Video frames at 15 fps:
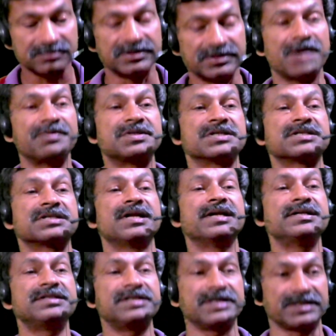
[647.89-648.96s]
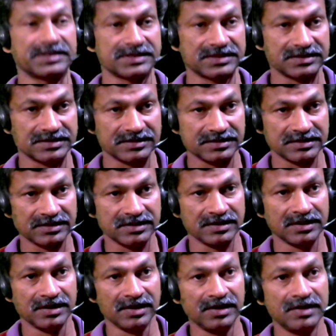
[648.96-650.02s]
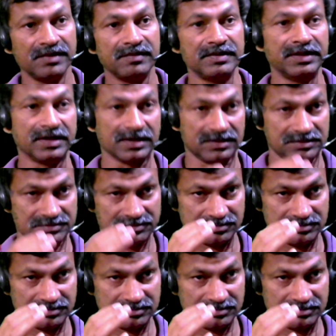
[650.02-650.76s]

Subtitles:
dioptric lensing with,